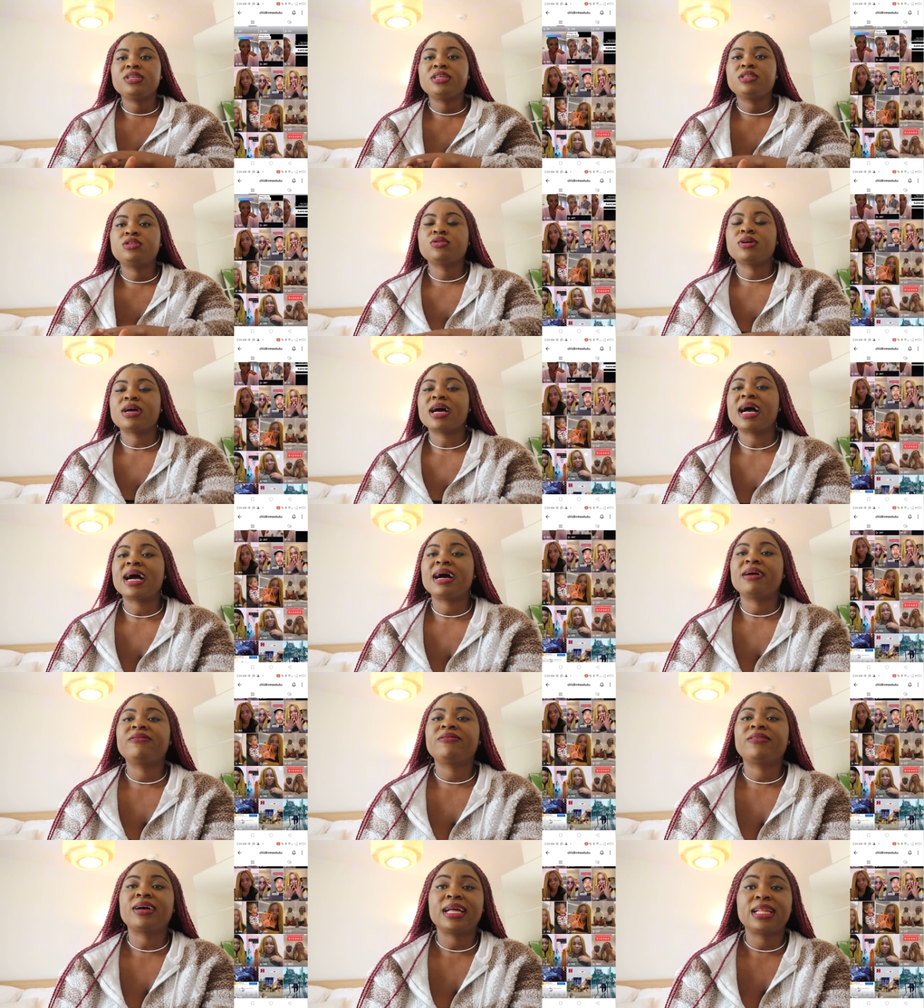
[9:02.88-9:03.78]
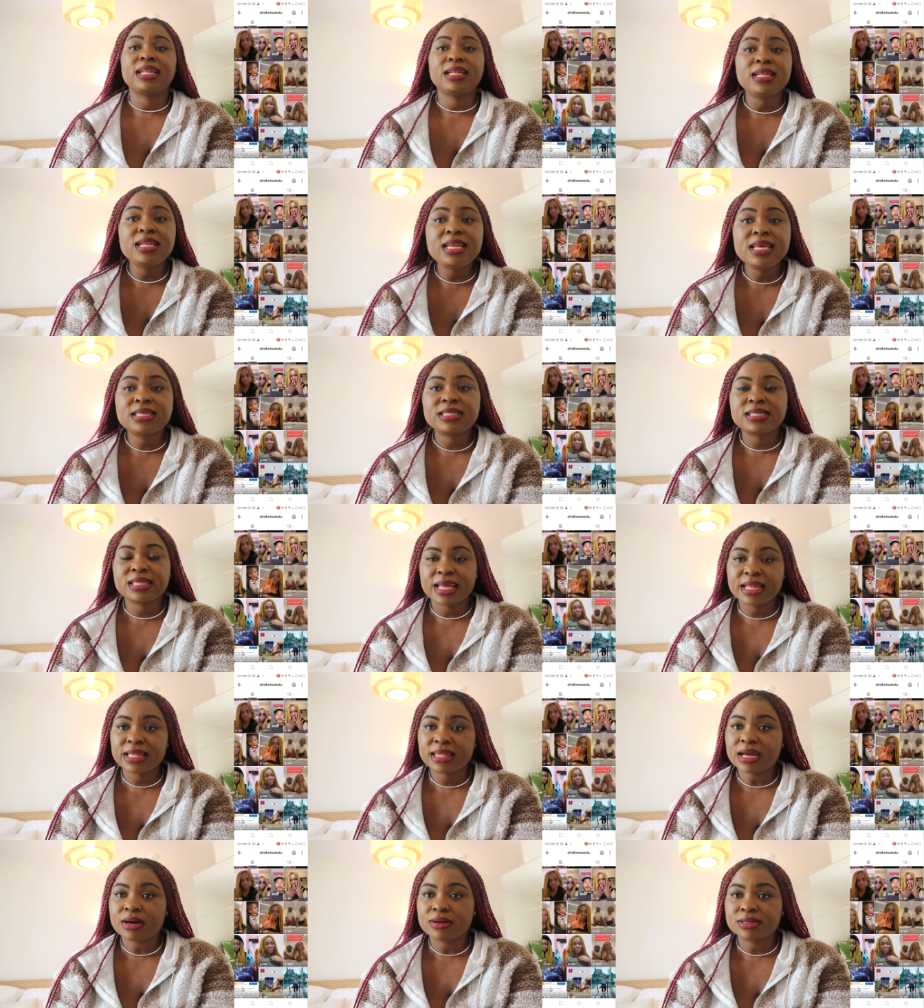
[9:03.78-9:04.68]
need to have at least
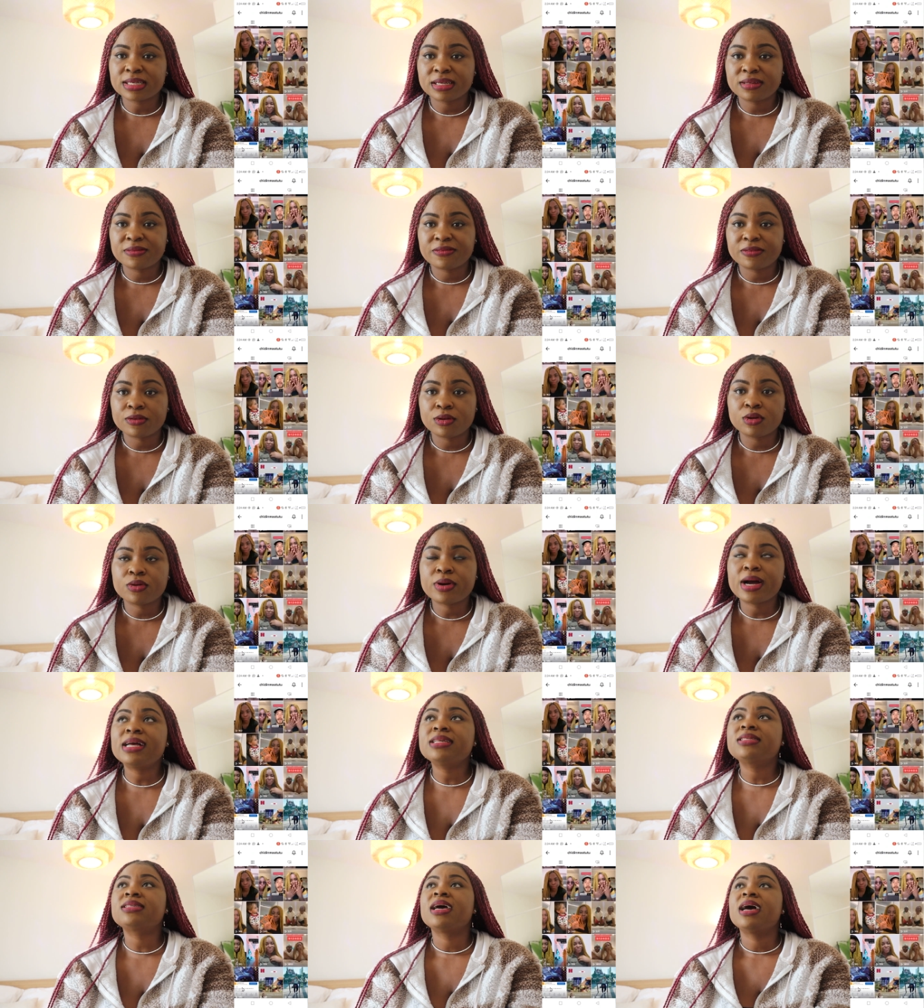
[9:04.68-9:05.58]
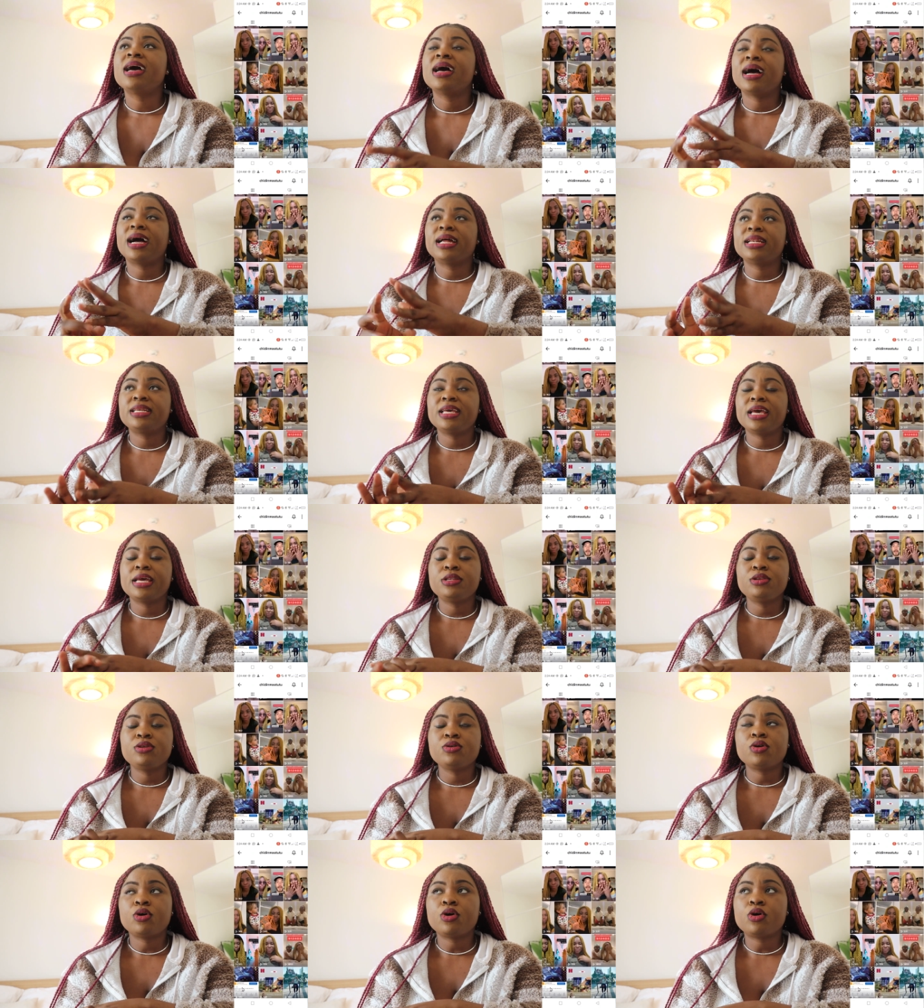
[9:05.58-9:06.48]
10,000 followers, and
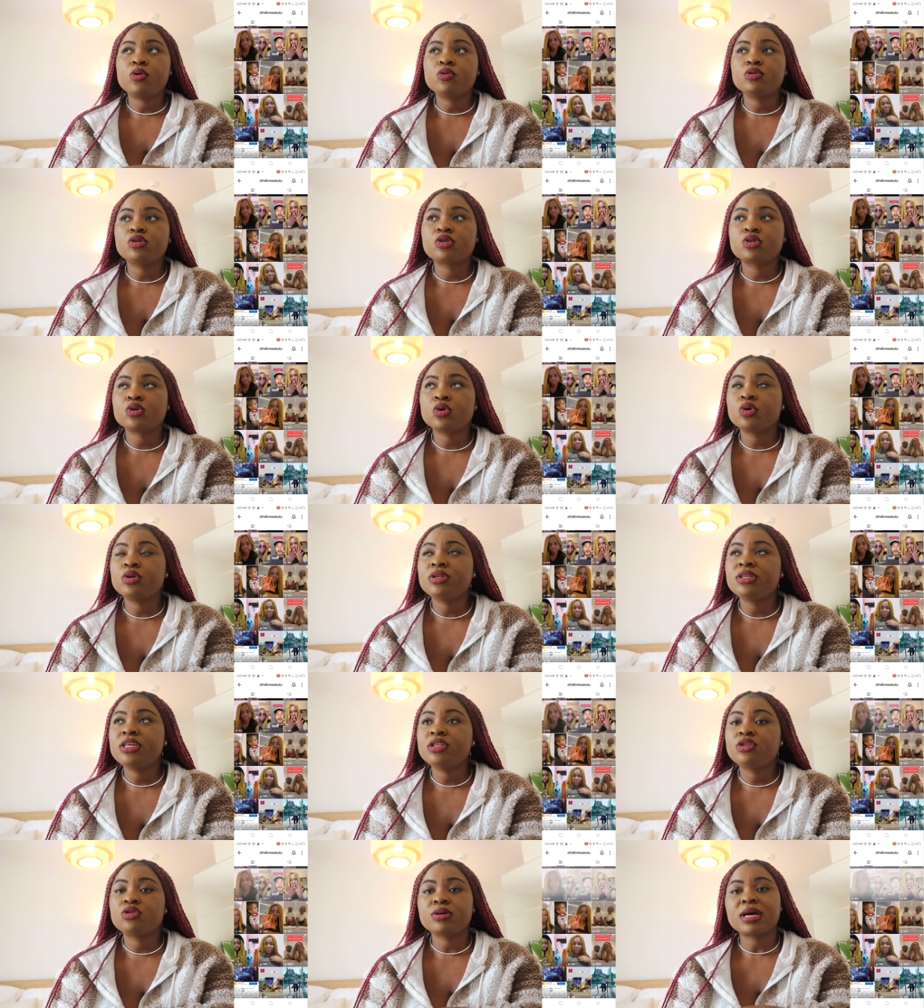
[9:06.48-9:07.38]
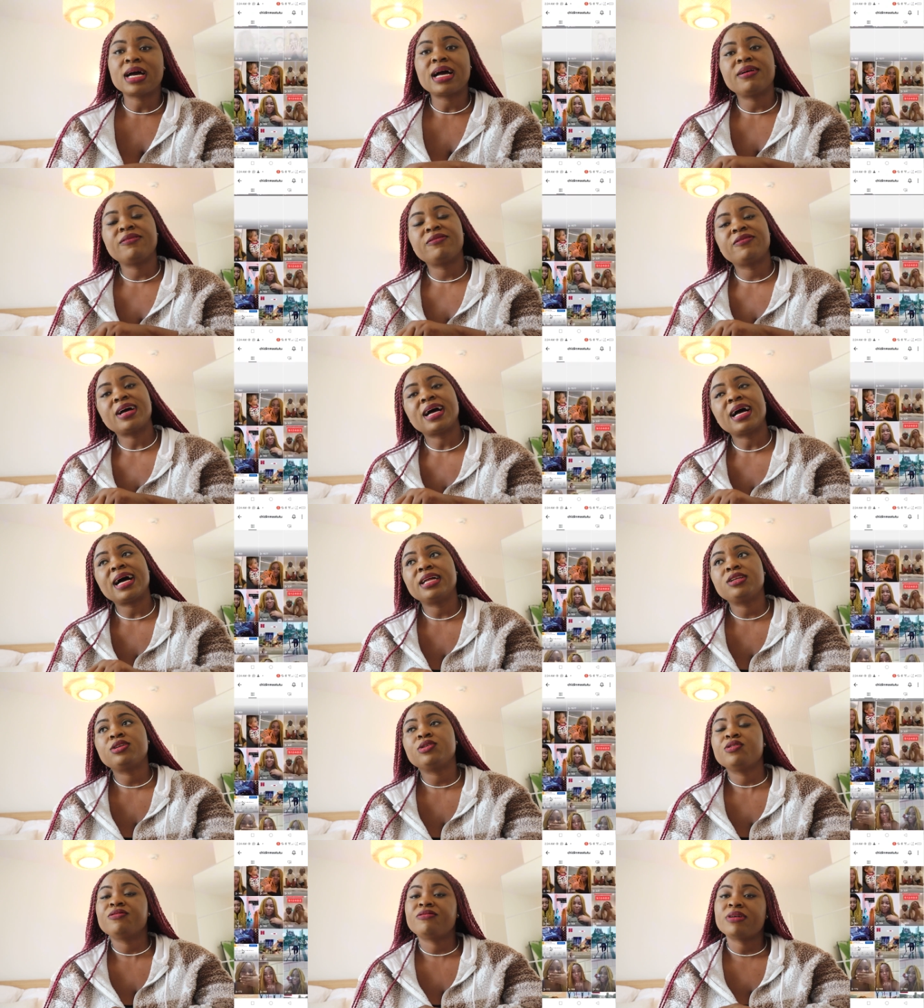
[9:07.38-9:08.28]
then you also need to have
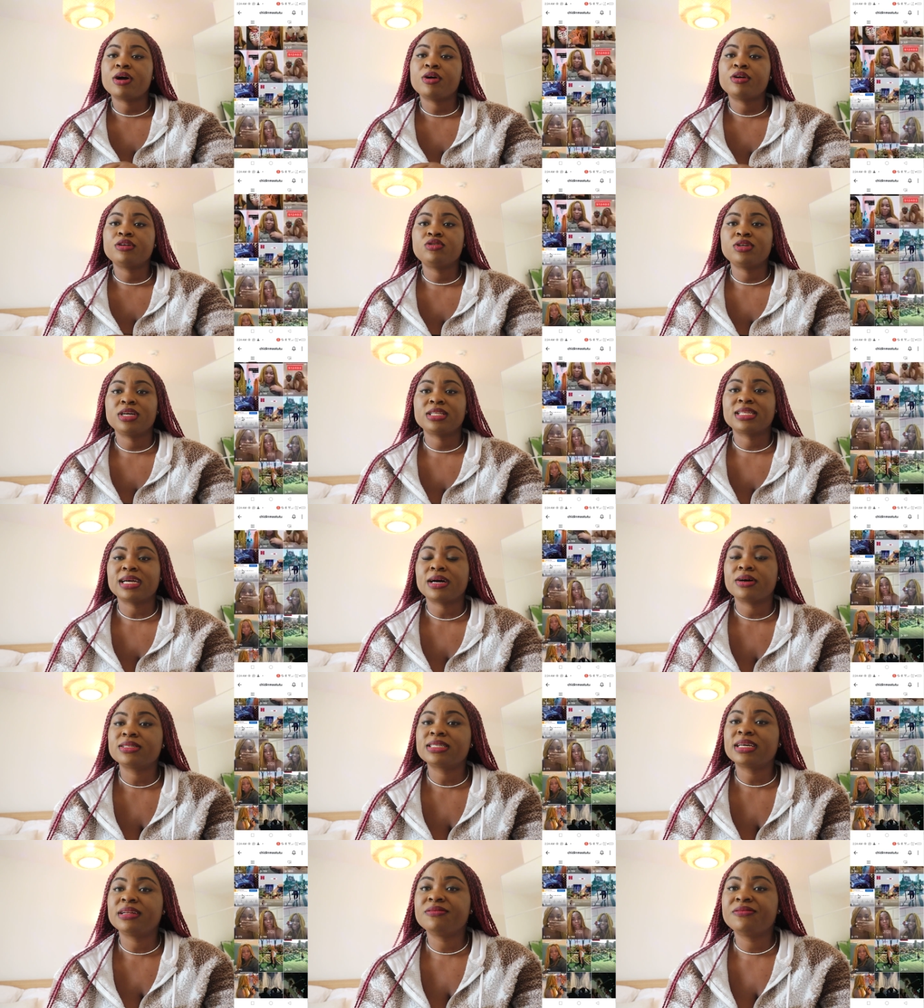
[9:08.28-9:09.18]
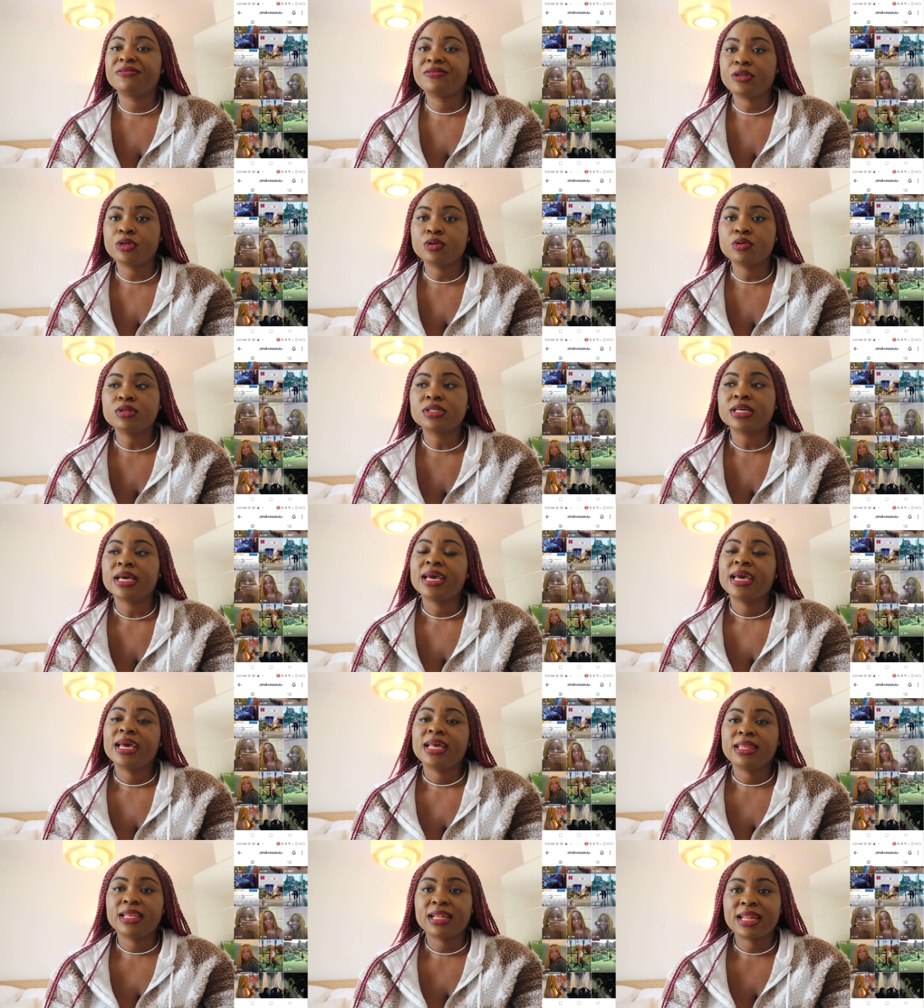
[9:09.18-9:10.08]
had over 100,000 views
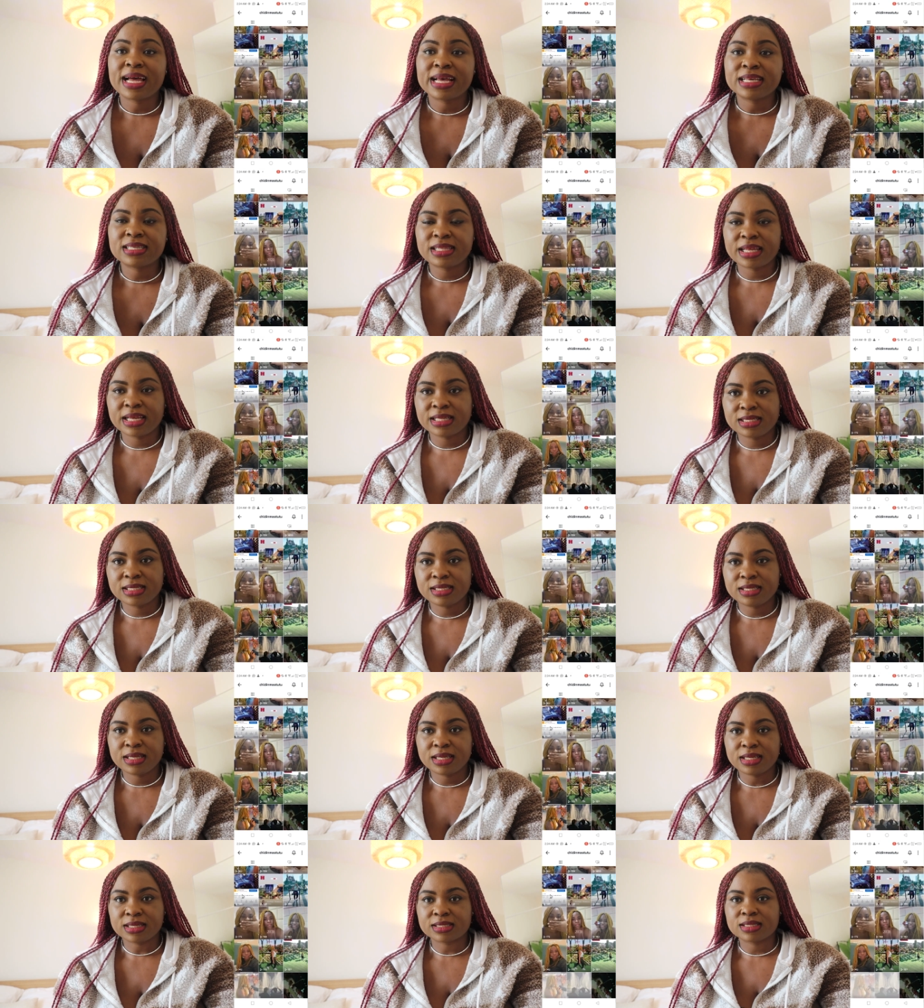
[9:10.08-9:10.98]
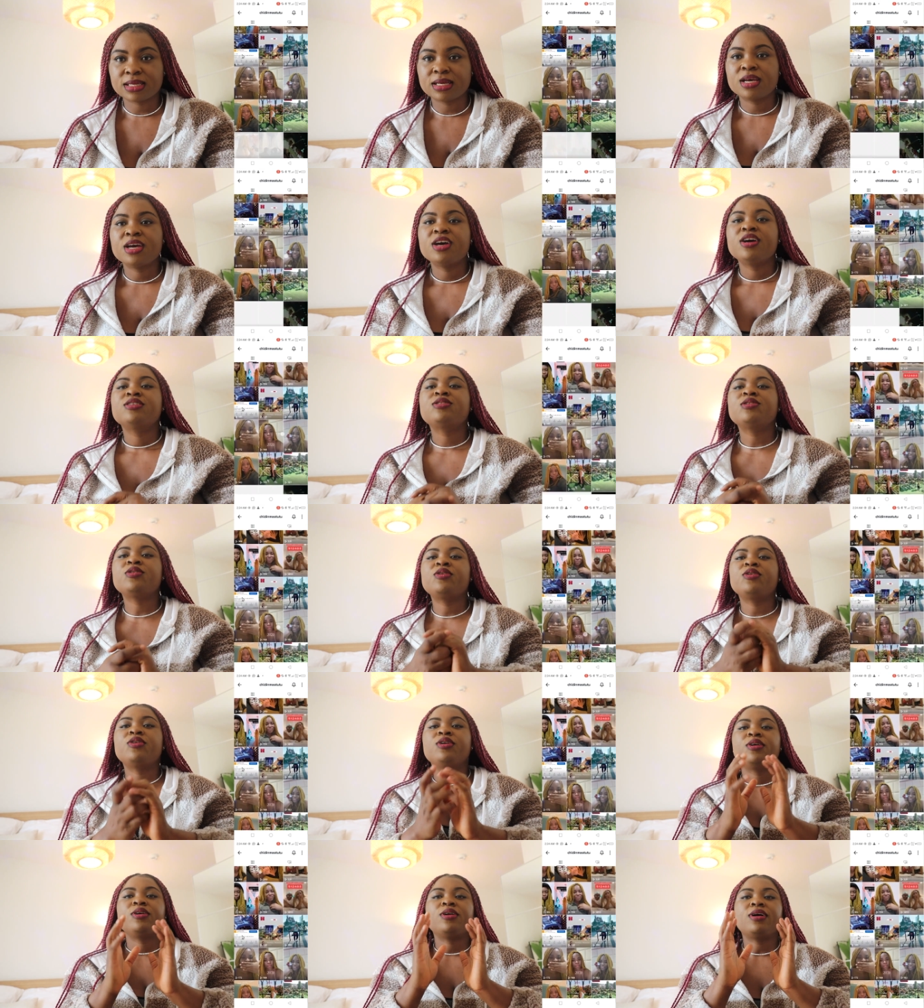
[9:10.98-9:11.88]
in the last 30 days.
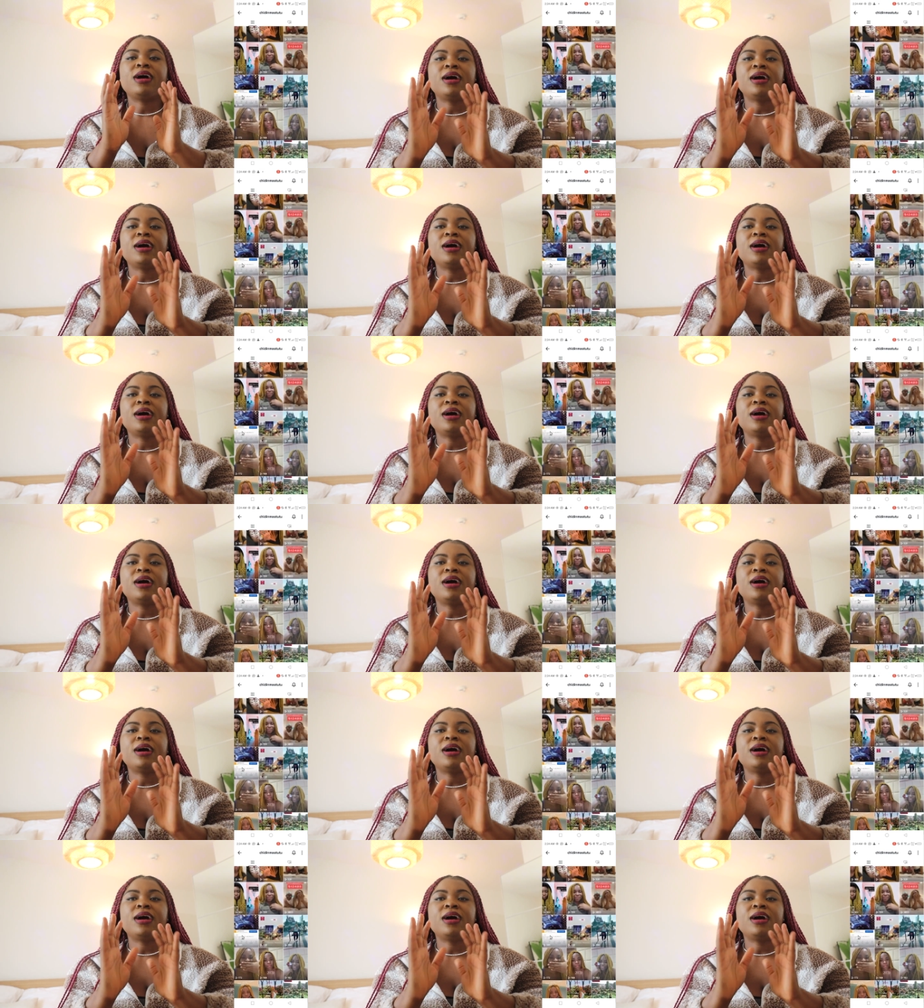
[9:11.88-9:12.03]
So